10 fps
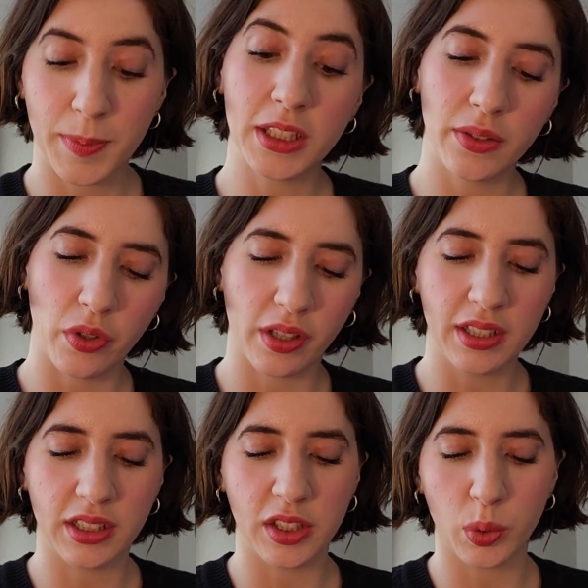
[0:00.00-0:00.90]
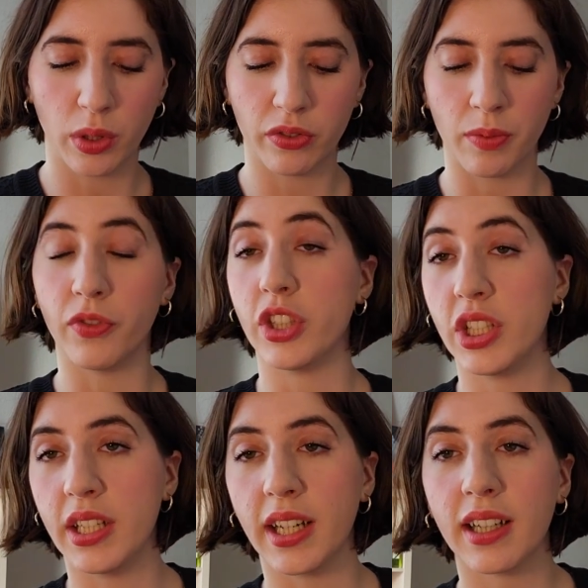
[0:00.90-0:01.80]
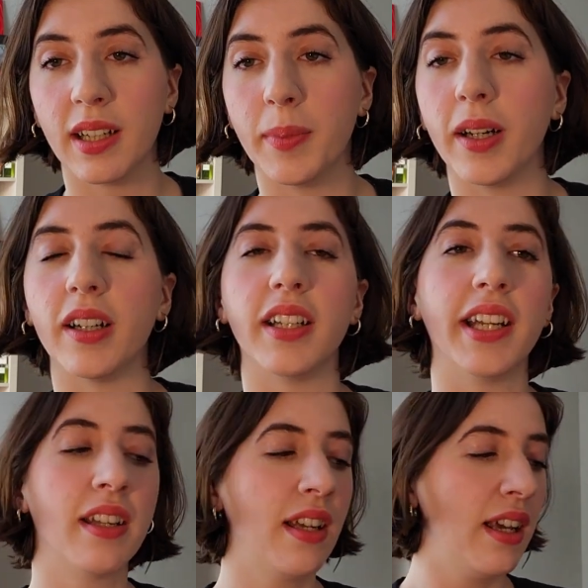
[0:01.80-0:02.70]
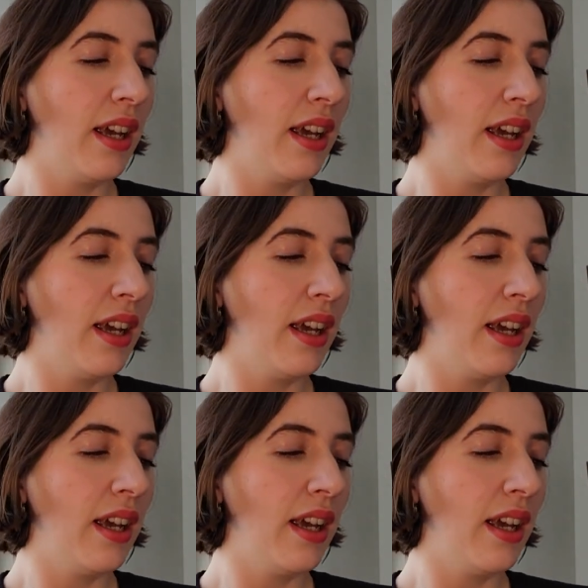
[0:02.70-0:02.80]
specifically cedarwood from Virginia, apparently,